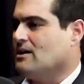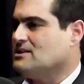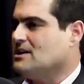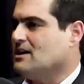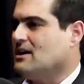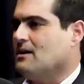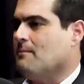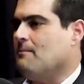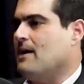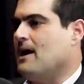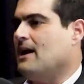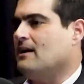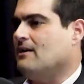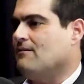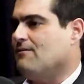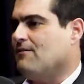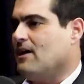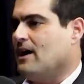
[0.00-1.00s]
It's not going to
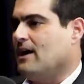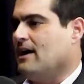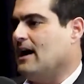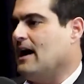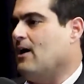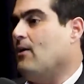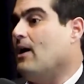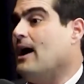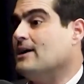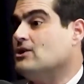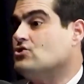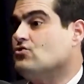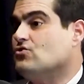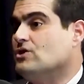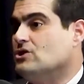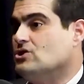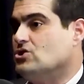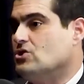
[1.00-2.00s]
magnify how I
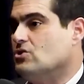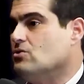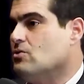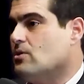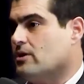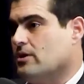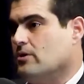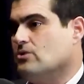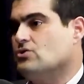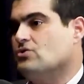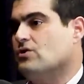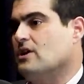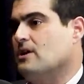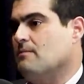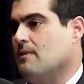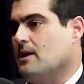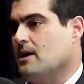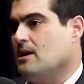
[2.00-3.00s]
treat you or you
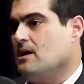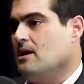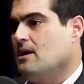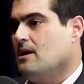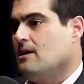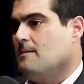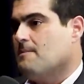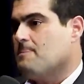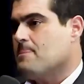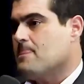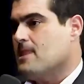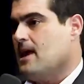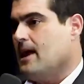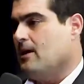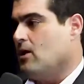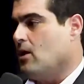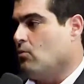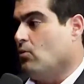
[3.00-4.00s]
treat me.
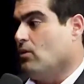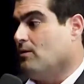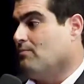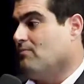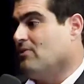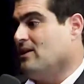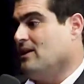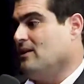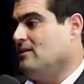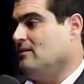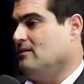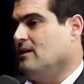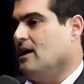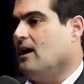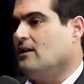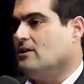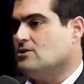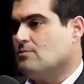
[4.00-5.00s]
And and we're pretty
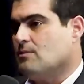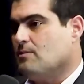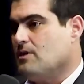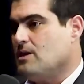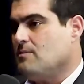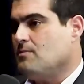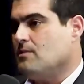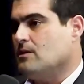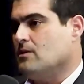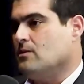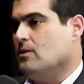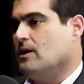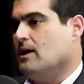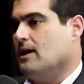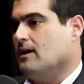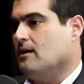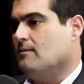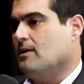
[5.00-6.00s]
knowledgeable people, you
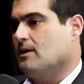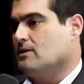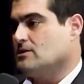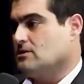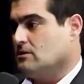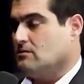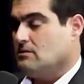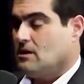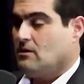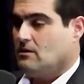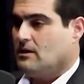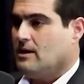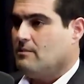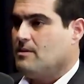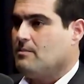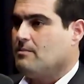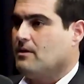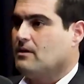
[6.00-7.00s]
and I, compared to, you know, lay
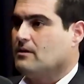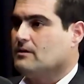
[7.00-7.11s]
people.